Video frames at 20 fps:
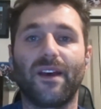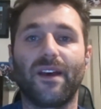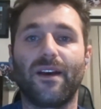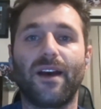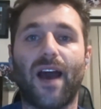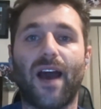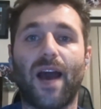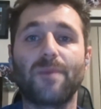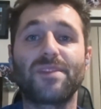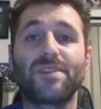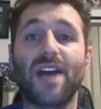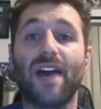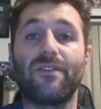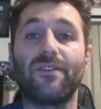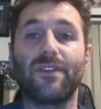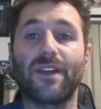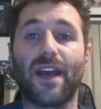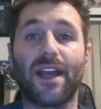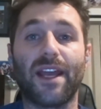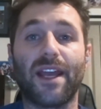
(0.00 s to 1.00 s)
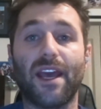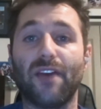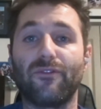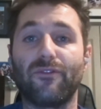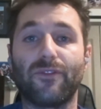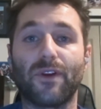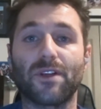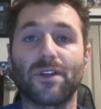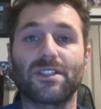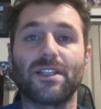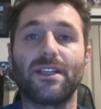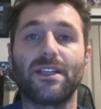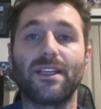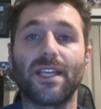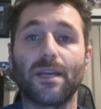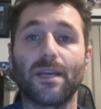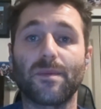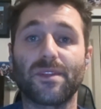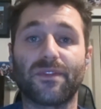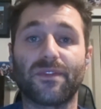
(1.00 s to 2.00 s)
I'm diving kind of headfirst into
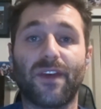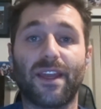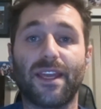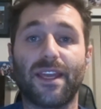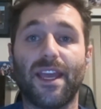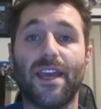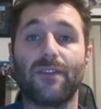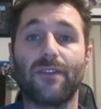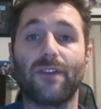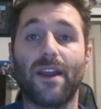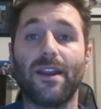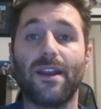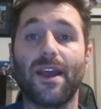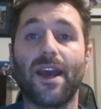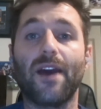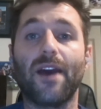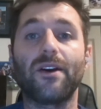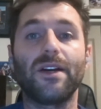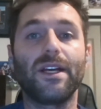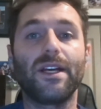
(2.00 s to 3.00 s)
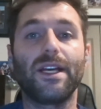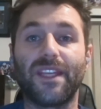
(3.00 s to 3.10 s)
Gibbs if I can right now.